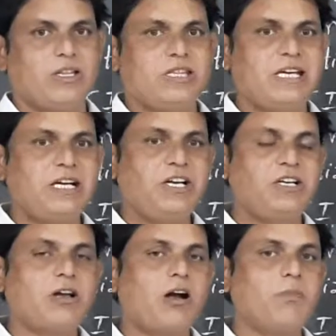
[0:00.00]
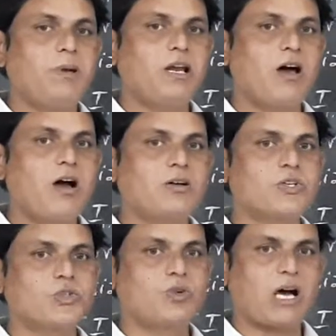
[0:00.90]
They did not belong
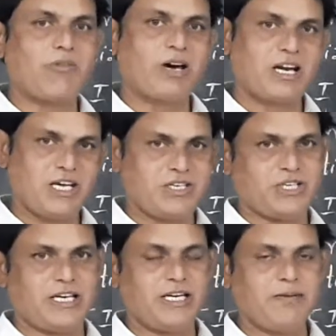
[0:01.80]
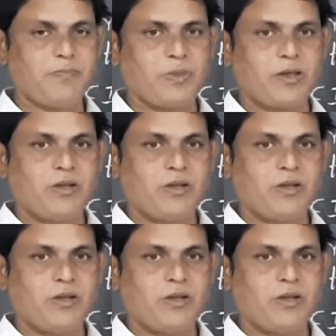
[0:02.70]
to our nation.